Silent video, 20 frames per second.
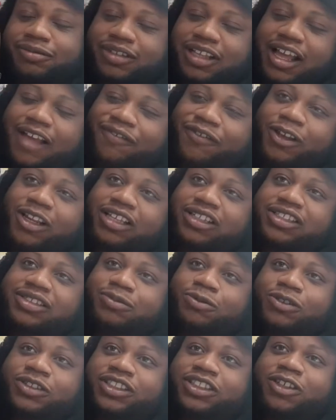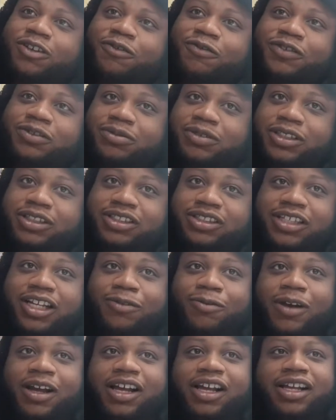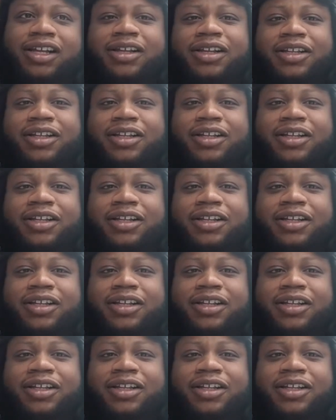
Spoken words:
I feel like that's more selfish because like, why?